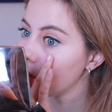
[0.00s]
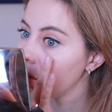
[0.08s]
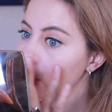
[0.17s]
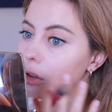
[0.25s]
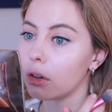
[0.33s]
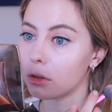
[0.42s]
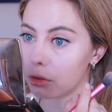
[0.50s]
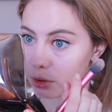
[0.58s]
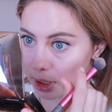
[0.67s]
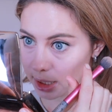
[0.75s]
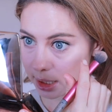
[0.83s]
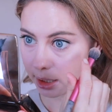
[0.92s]
no
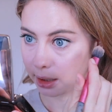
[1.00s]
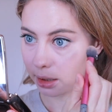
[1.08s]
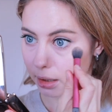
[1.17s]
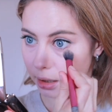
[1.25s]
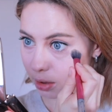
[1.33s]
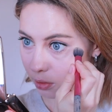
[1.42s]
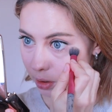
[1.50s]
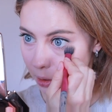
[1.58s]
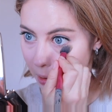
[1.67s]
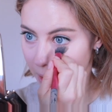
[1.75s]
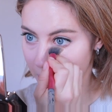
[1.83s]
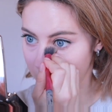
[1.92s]
creasing
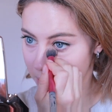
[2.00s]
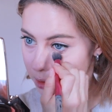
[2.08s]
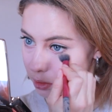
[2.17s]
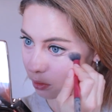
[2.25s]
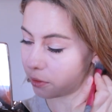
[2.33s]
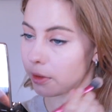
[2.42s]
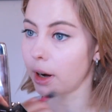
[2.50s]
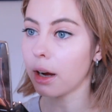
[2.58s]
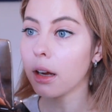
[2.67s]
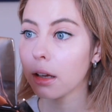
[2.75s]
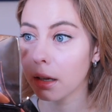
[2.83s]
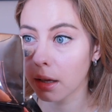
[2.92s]
going on so far.